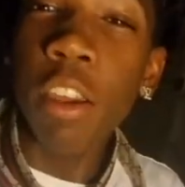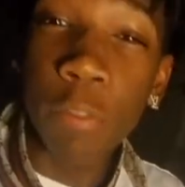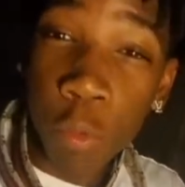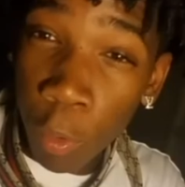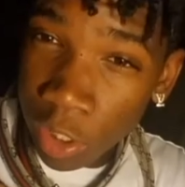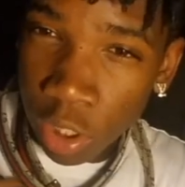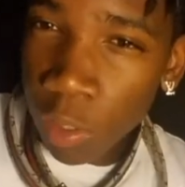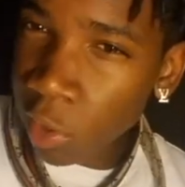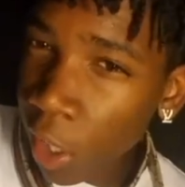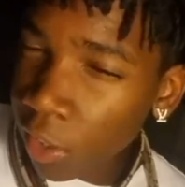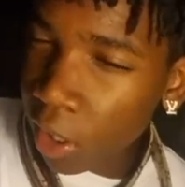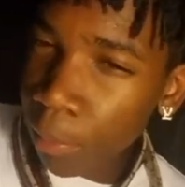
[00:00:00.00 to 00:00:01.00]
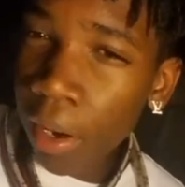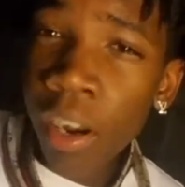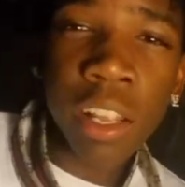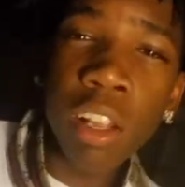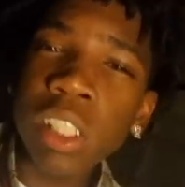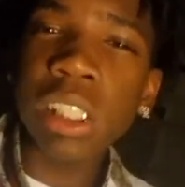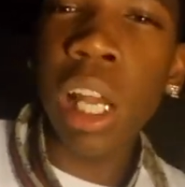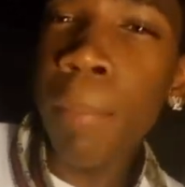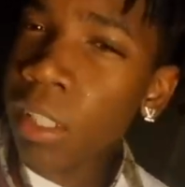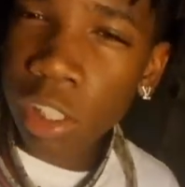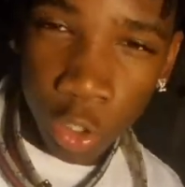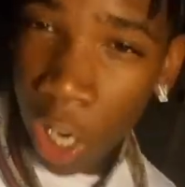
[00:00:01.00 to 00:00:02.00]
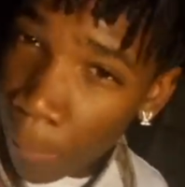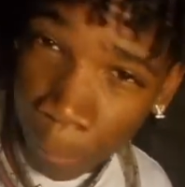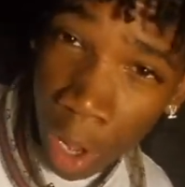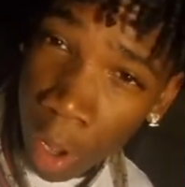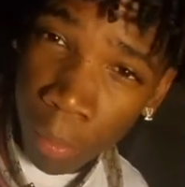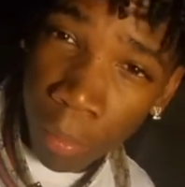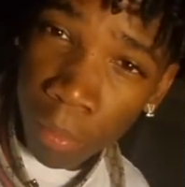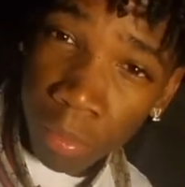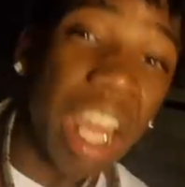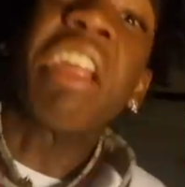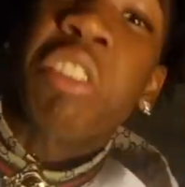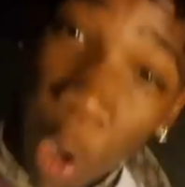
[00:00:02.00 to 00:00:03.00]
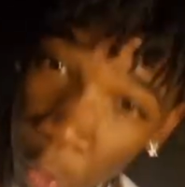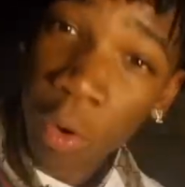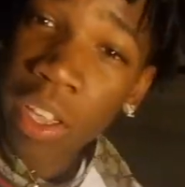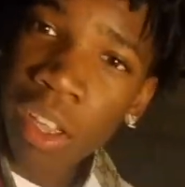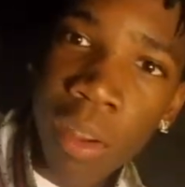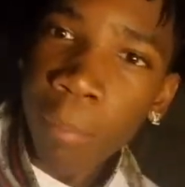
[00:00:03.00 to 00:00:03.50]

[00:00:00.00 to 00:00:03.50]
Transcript: If you want your throat to burn and your stomach to cramp up, then do it.